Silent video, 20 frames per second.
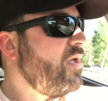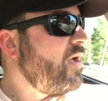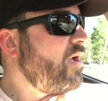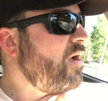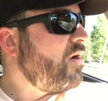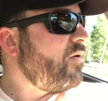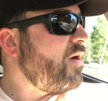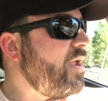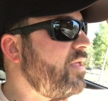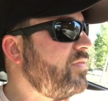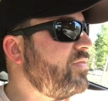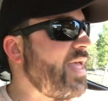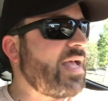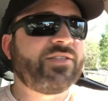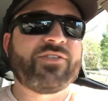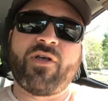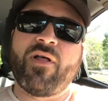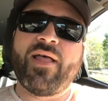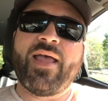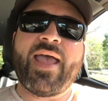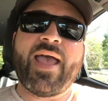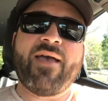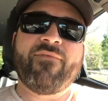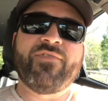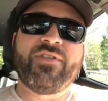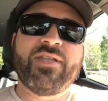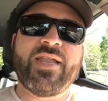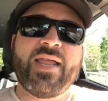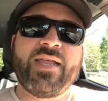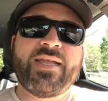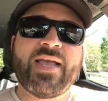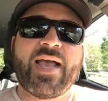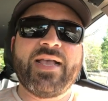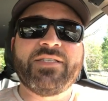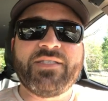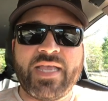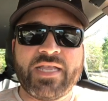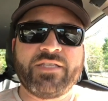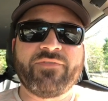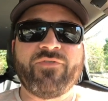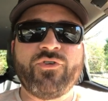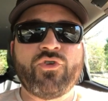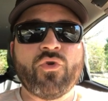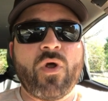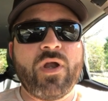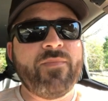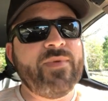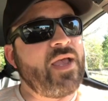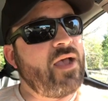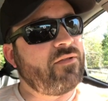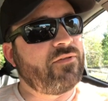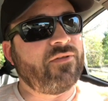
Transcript: All right, that's all I have today, guys. Thanks for joining me. I'll